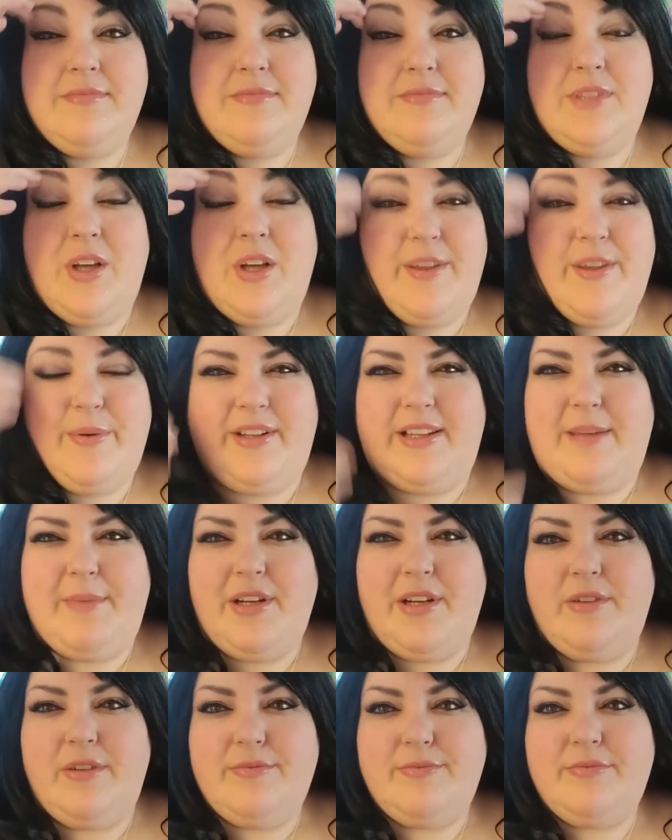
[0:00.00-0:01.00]
No, they wouldn't let
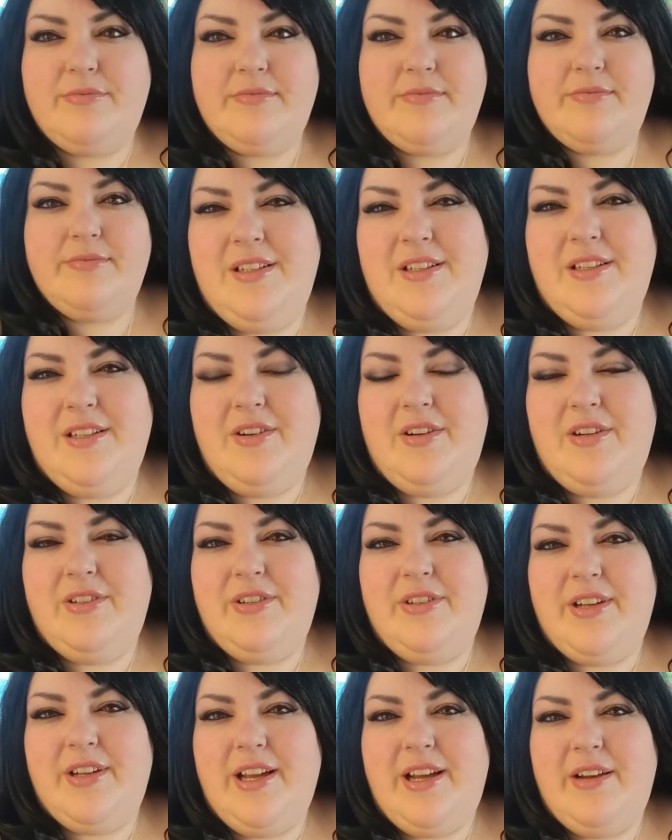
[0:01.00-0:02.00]
me know.
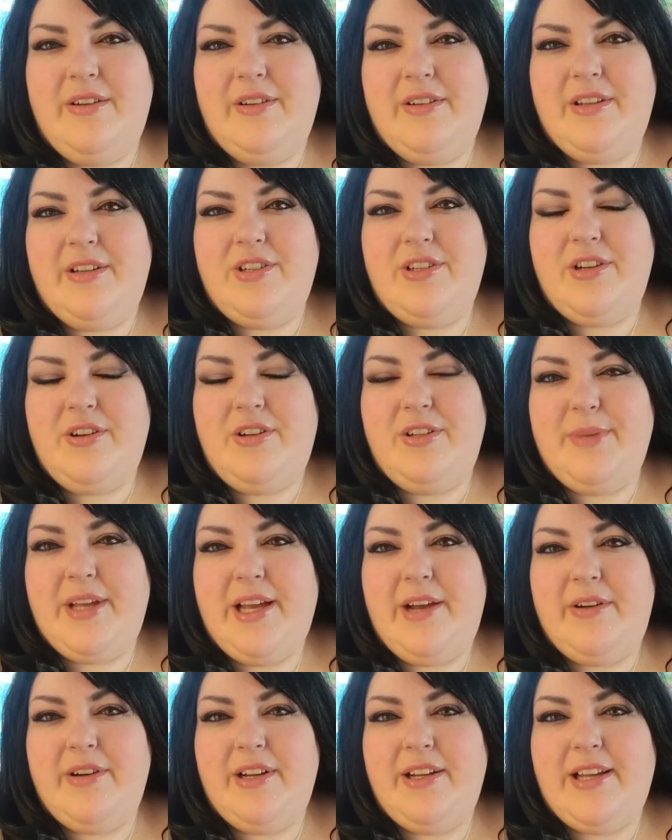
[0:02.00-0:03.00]
Called her a coward, she called him
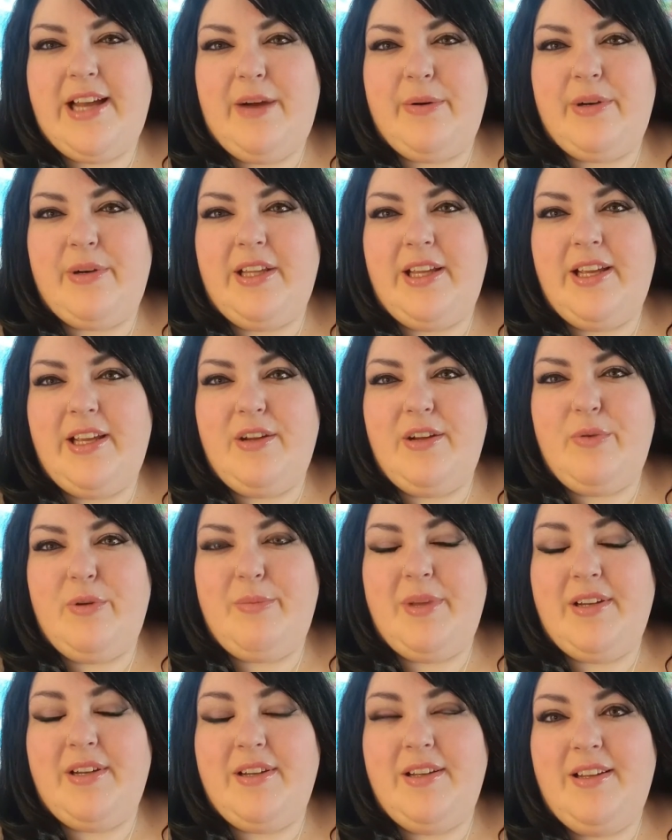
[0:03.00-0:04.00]
a coward, he cowardly hit a
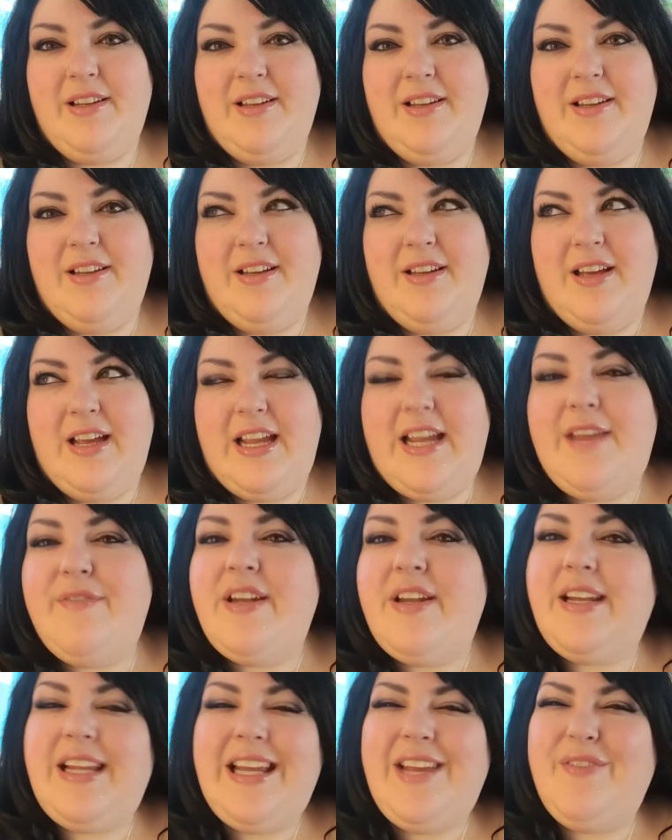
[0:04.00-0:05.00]
woman.
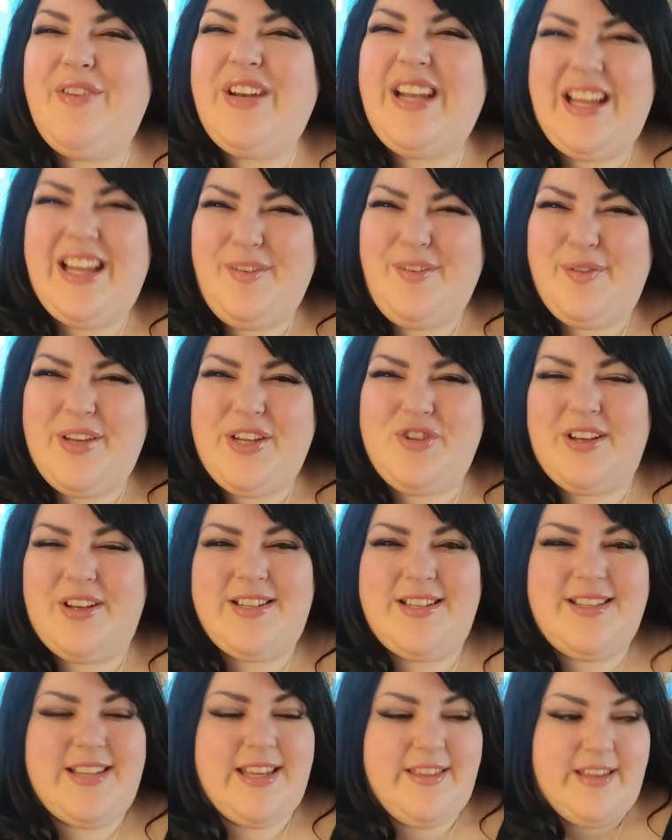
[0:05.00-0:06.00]
Even if he
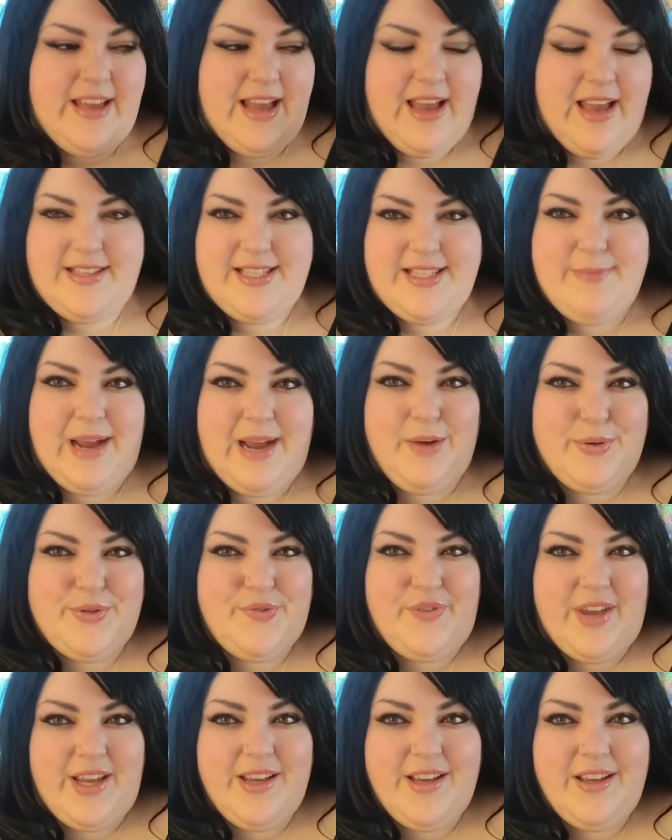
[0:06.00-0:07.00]
tries to say the smack was
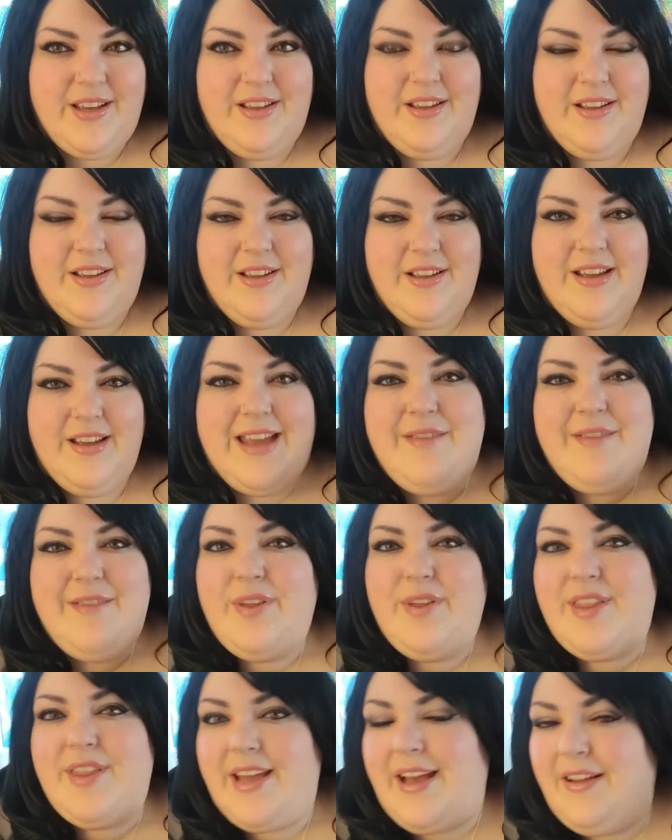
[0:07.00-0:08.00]
fake,
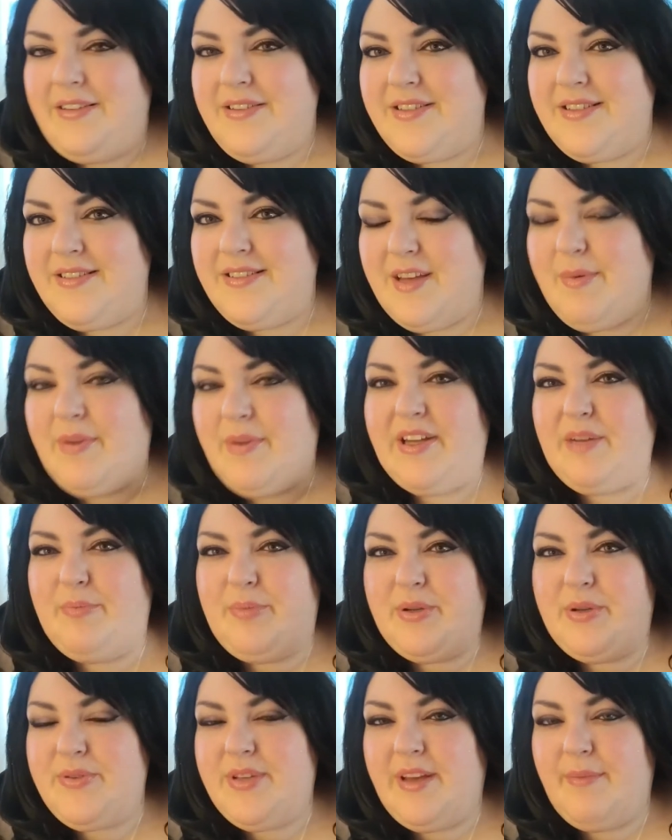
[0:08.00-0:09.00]
everything else about that
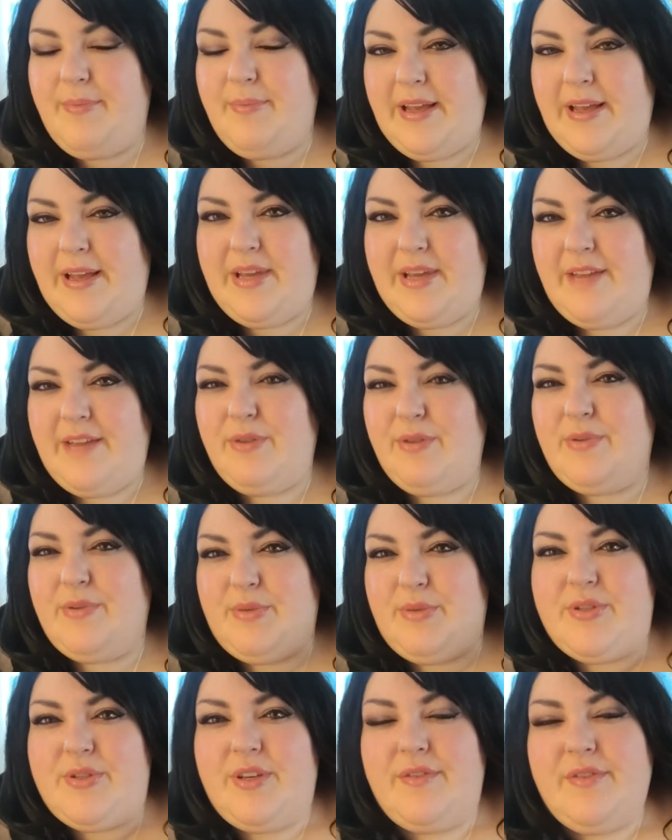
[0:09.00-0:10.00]
abuse behavior was
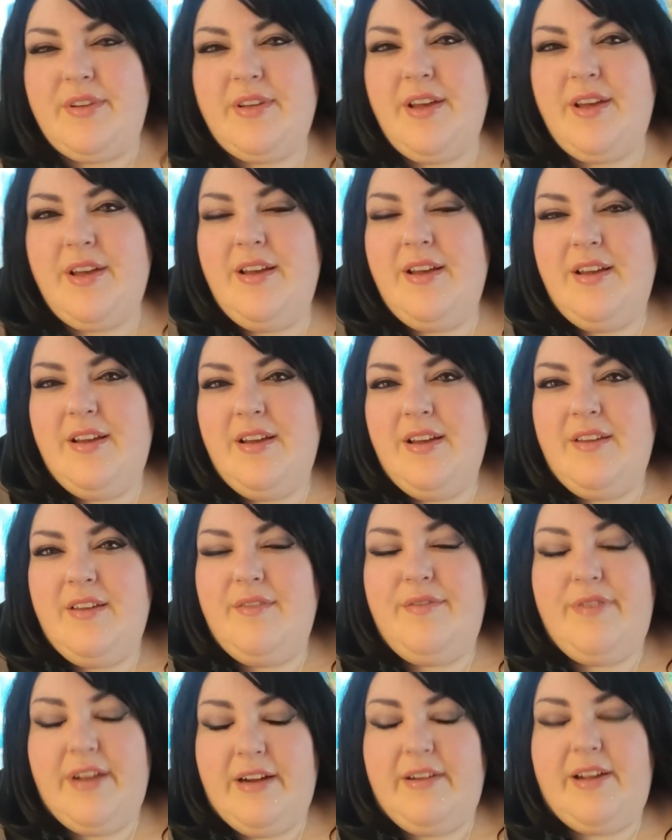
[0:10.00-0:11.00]
abusive.
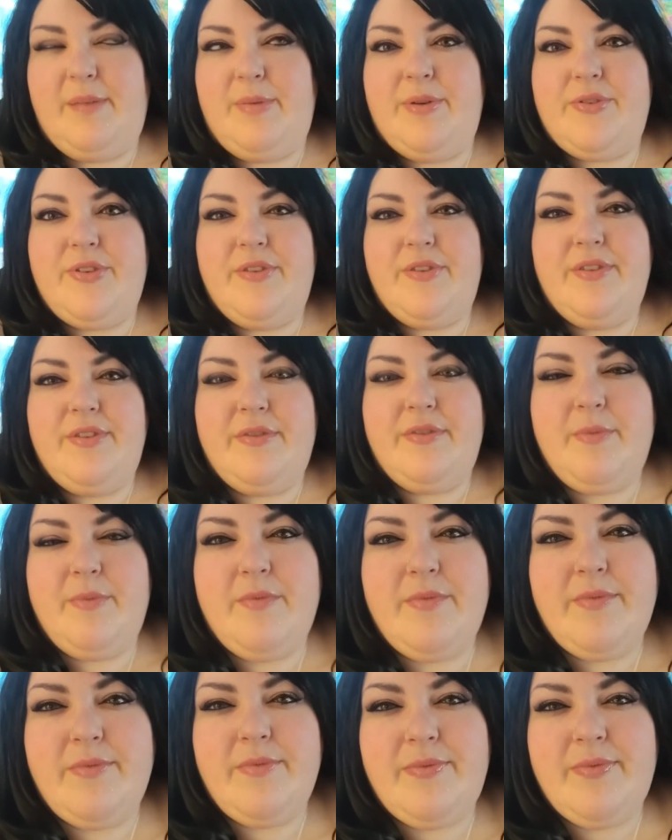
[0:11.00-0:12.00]
Very abusive.
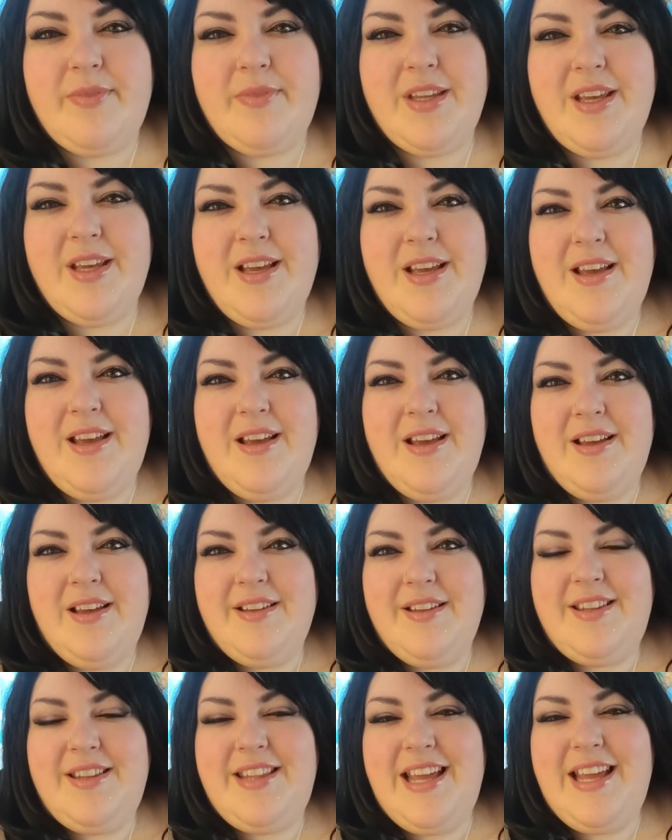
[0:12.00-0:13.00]

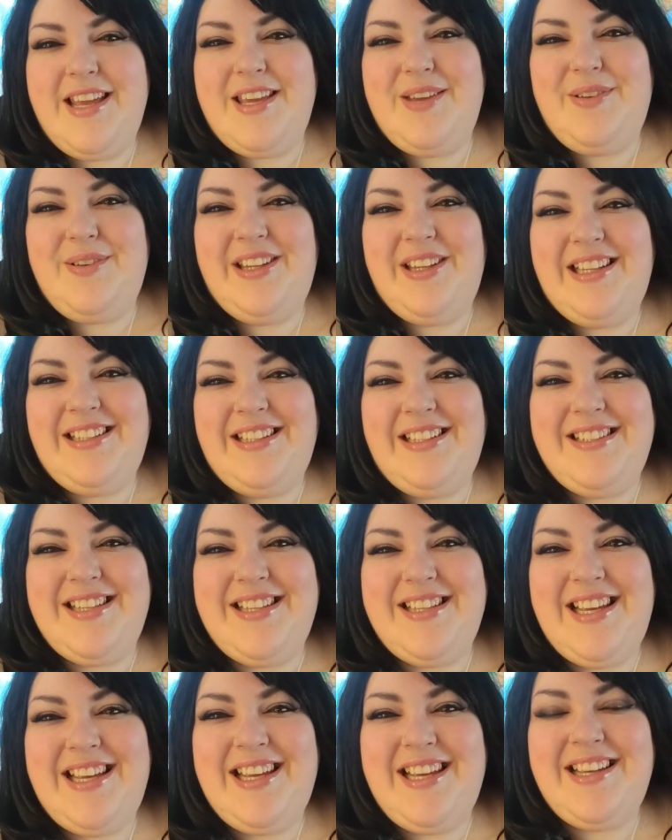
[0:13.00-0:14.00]
Thank you,
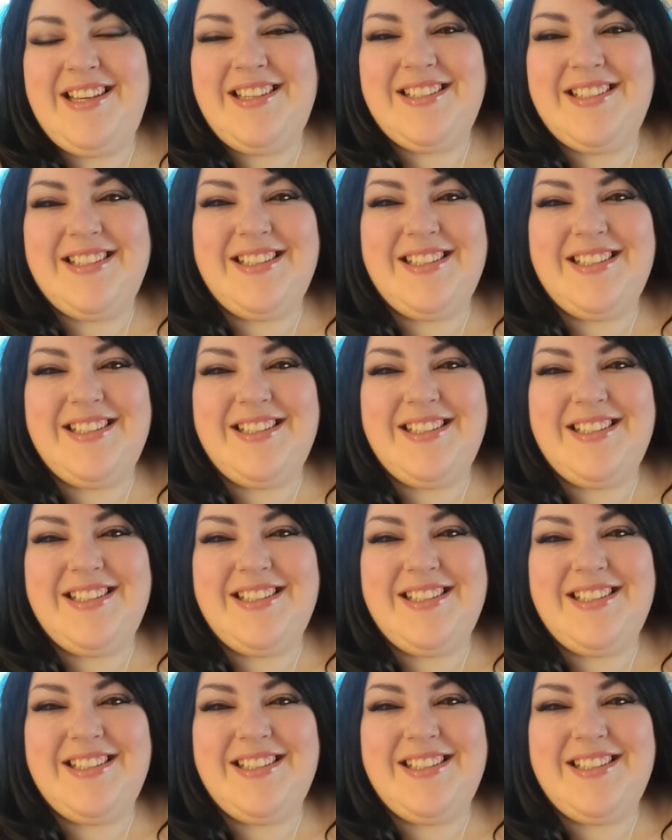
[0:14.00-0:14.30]
Lindsay.